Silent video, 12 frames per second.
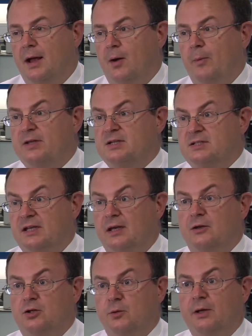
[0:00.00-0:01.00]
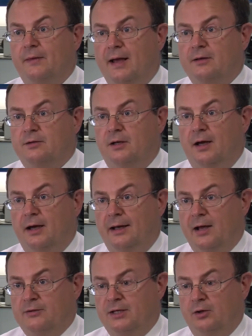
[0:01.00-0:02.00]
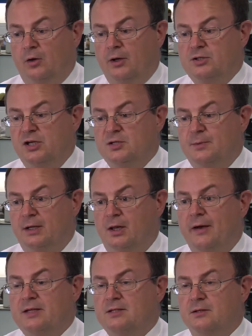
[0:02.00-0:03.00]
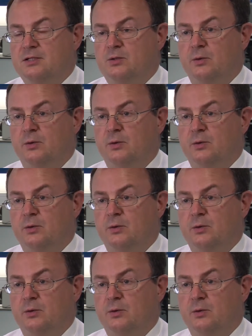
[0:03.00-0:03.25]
And we succeeded in doing that, and our technology has been licensed